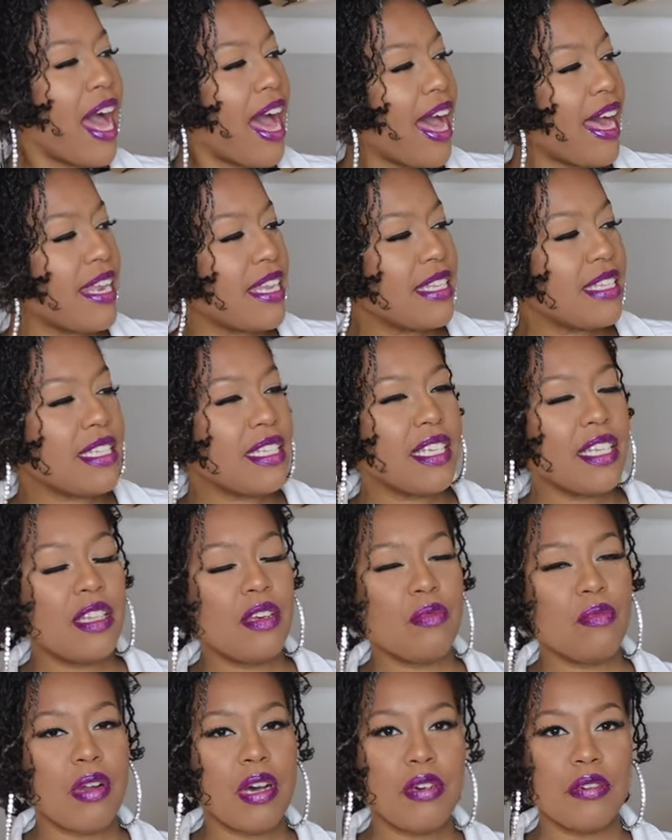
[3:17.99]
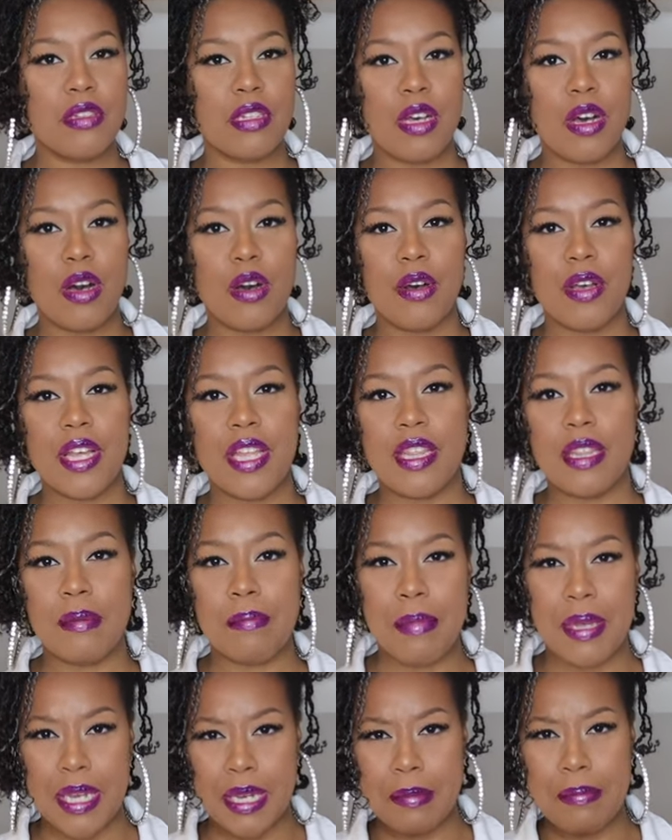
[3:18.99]
I didn't see the rose gold in the
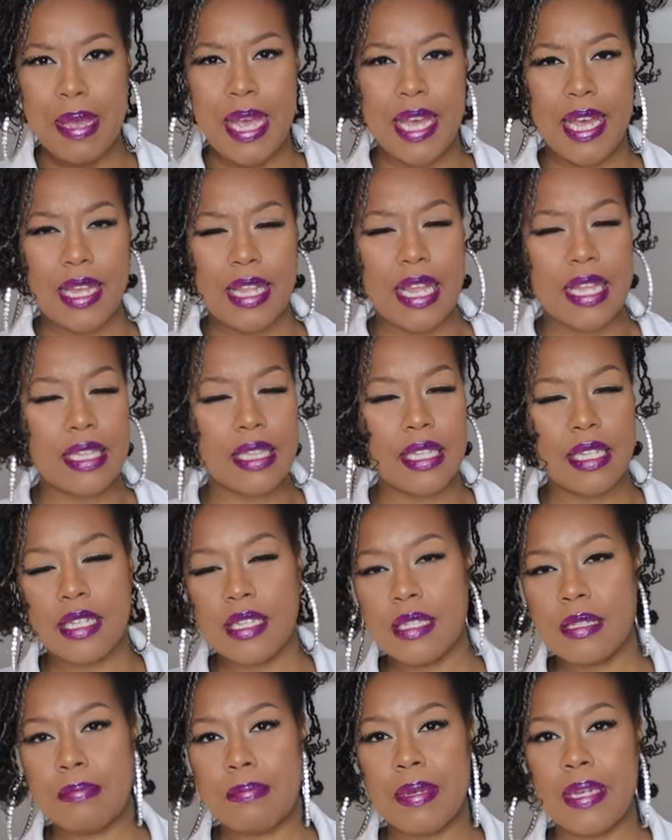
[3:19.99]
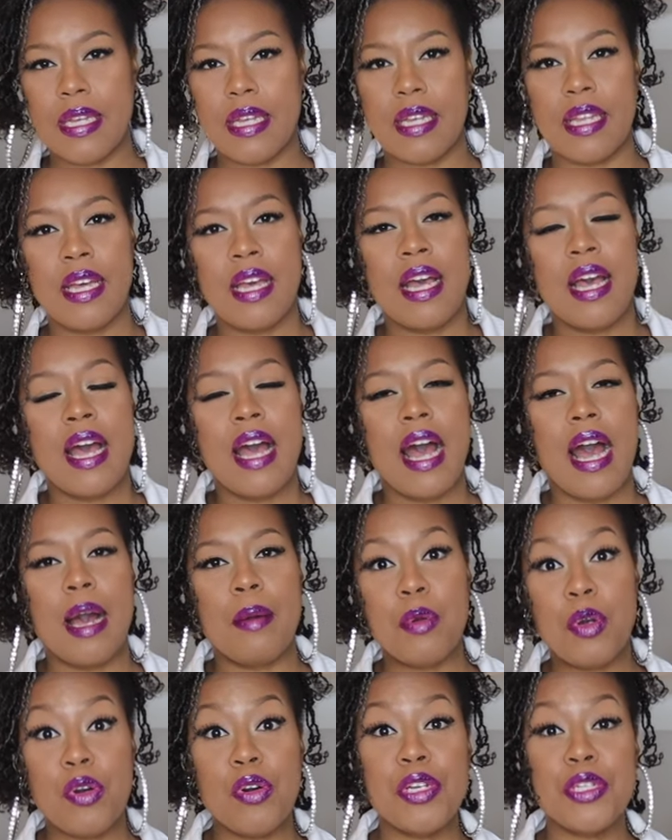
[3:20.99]
mini bag like this, but
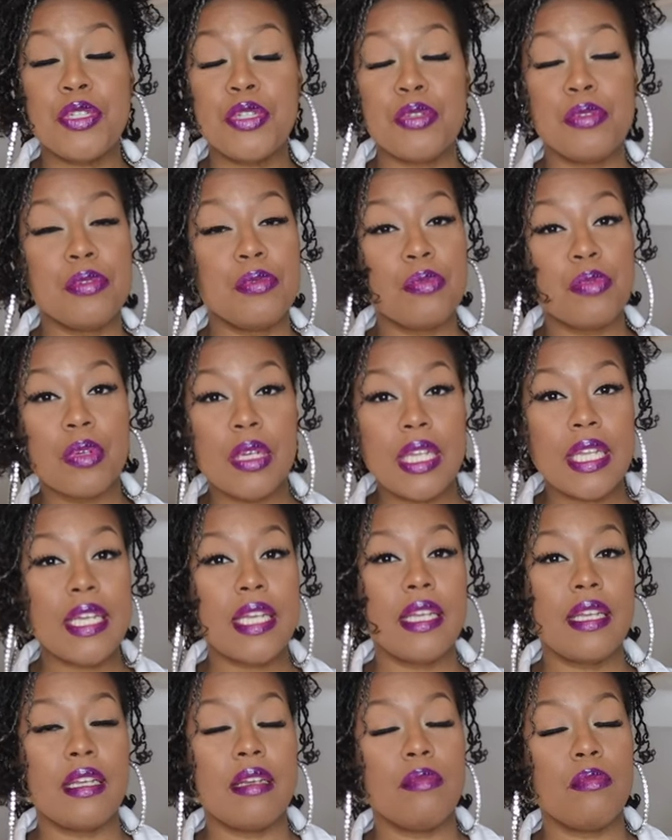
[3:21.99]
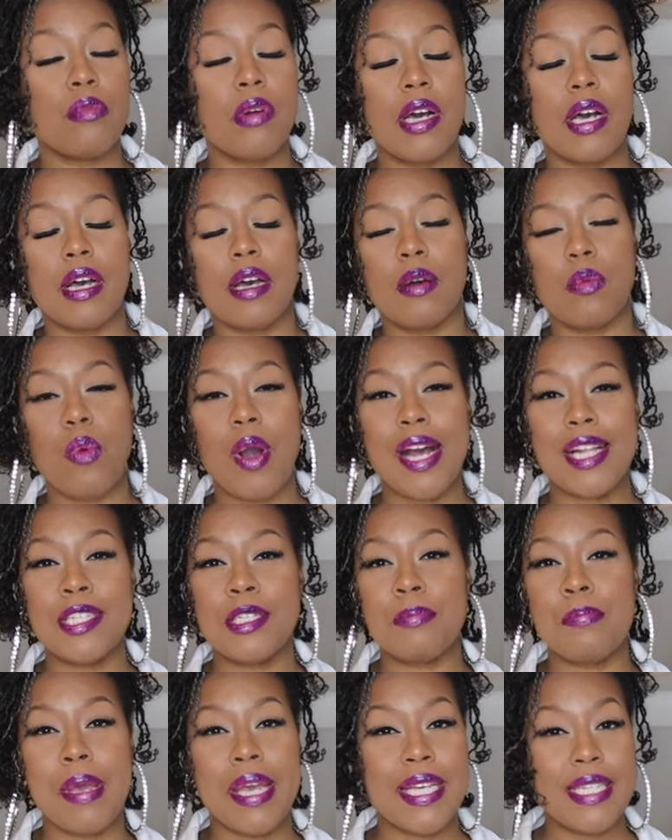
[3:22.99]
I'm going to really uh,
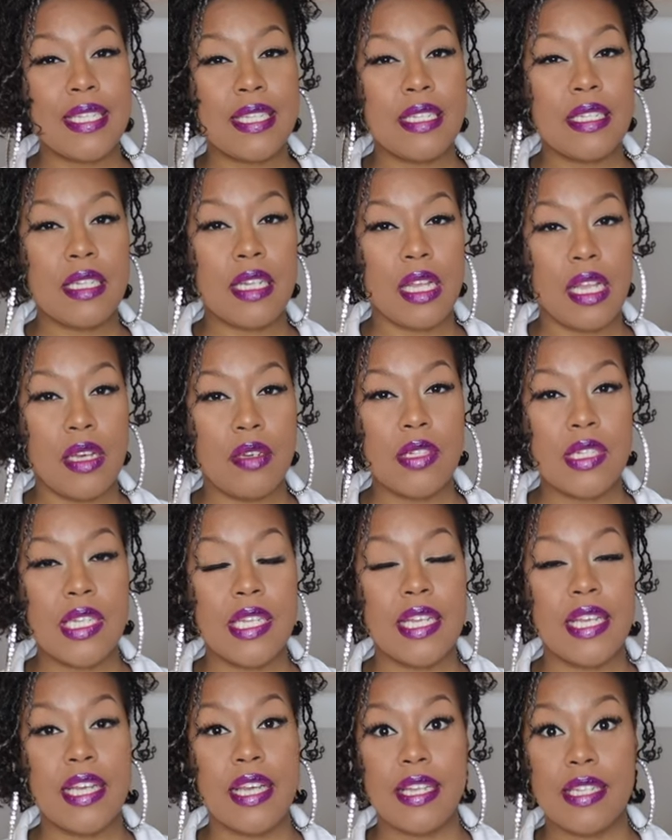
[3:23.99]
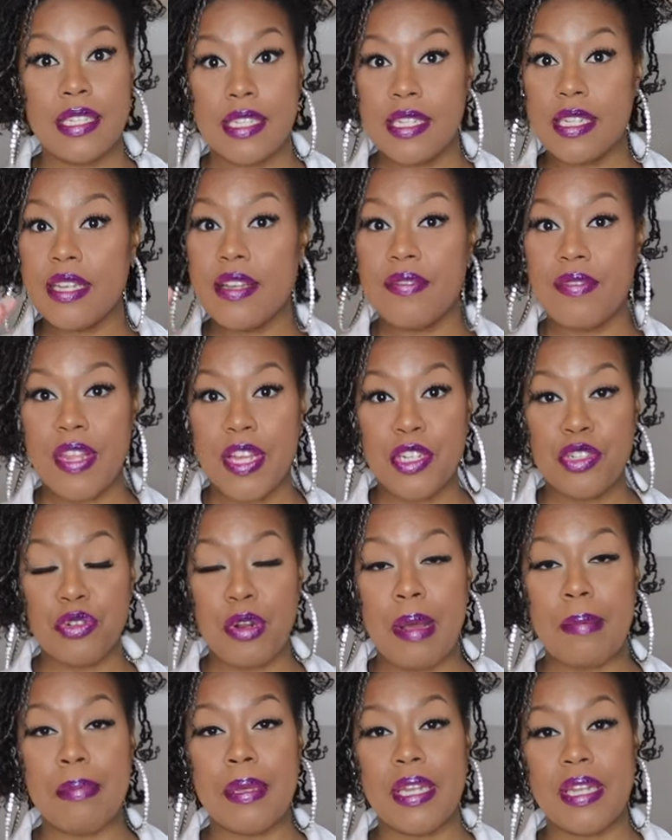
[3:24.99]
watch Macy's closely and see if they
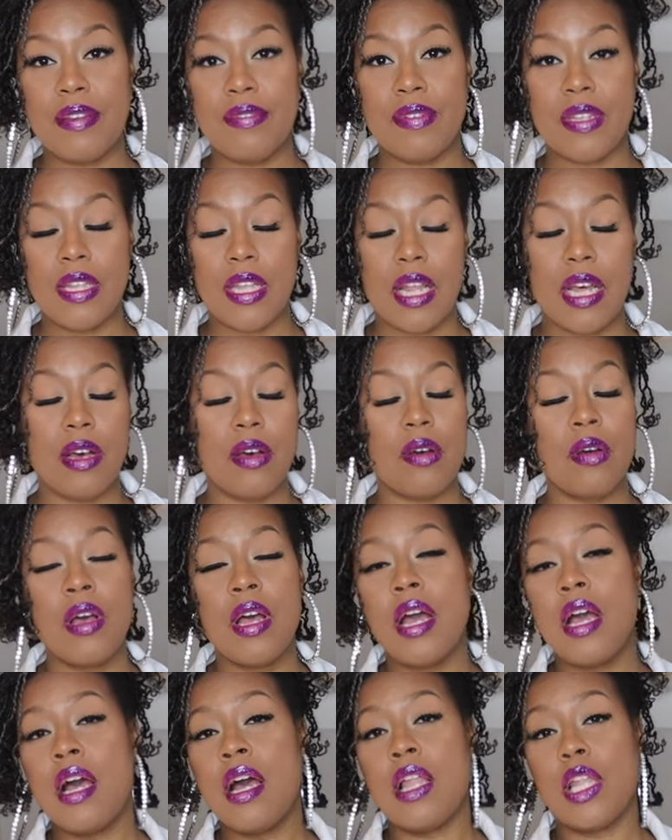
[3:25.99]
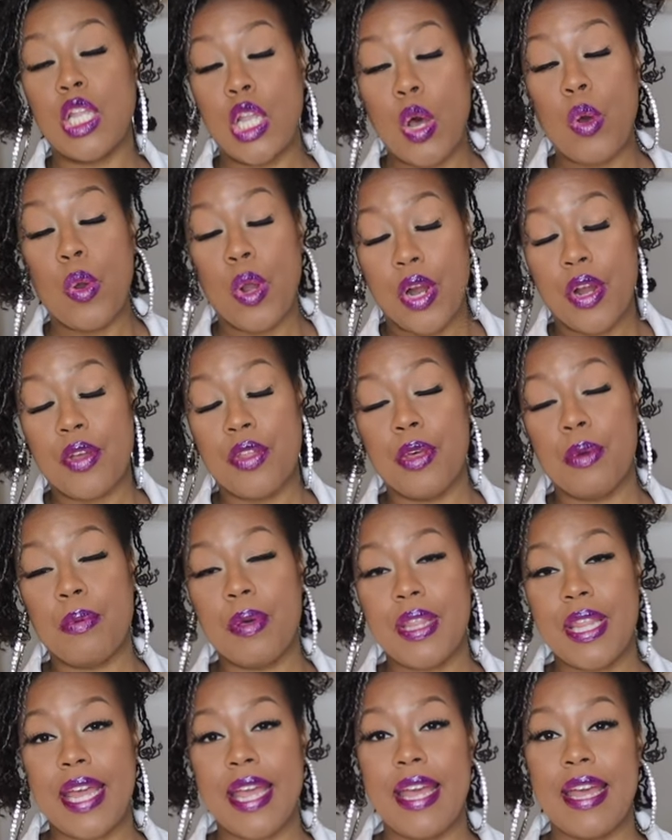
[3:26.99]
drop it even low, lower than
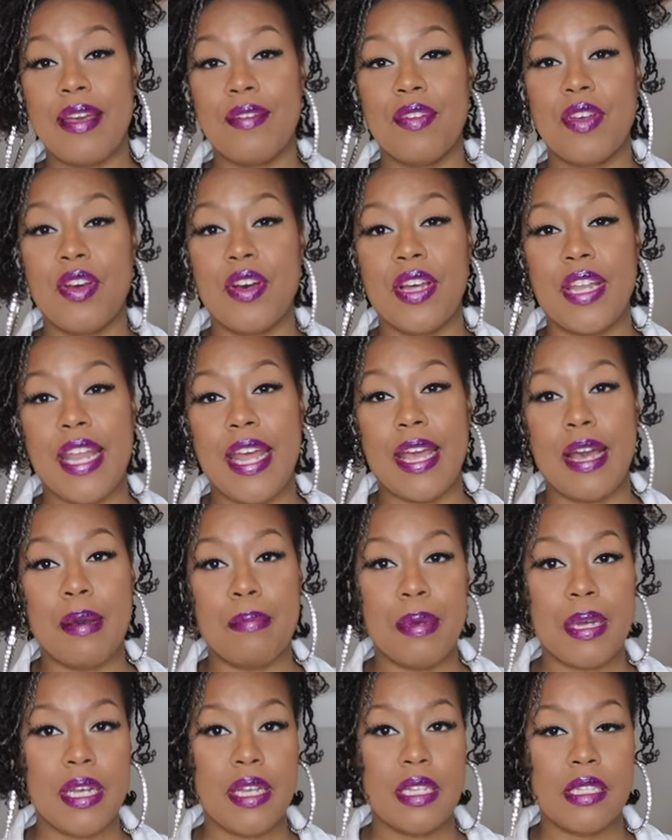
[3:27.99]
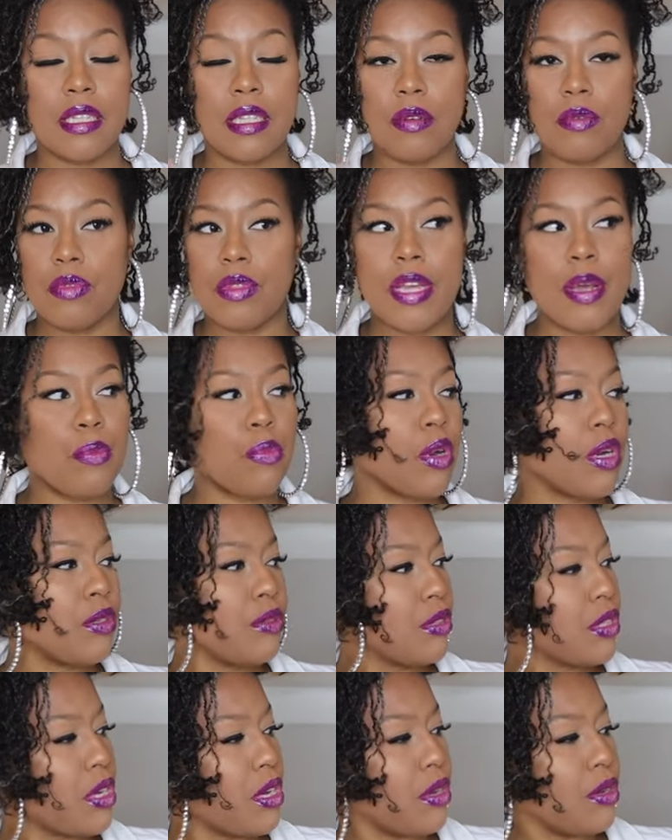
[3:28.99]
what they have it on now because the, that
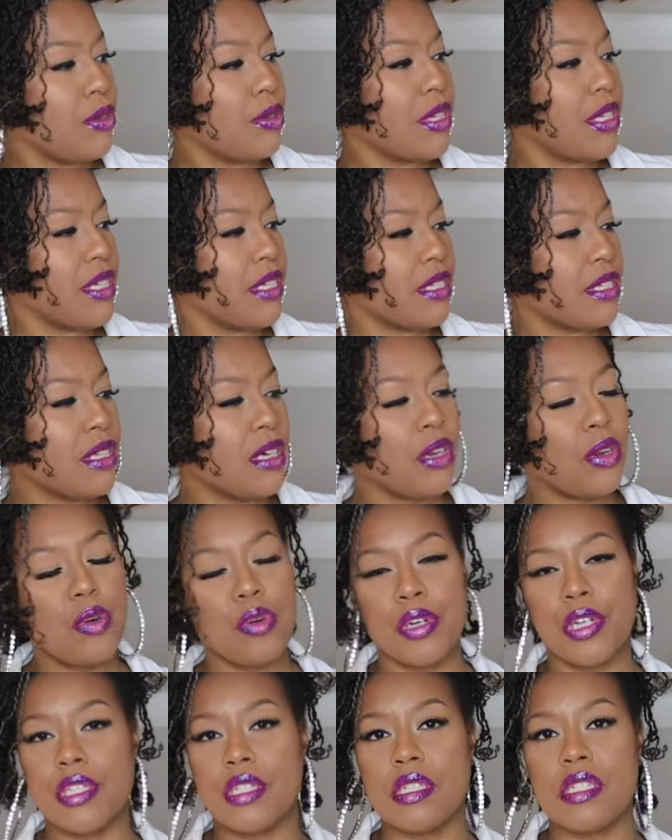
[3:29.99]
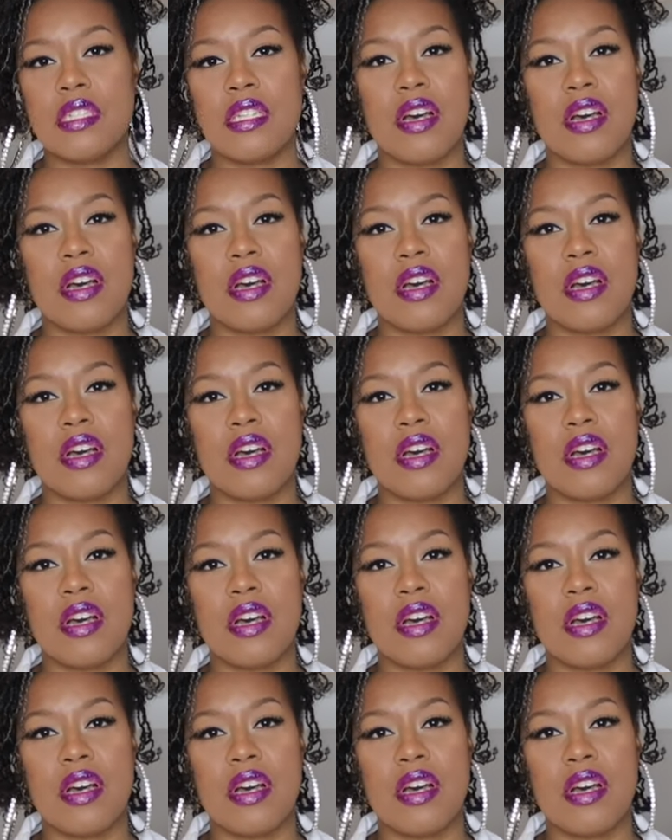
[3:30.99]
rose gold is gorgeous.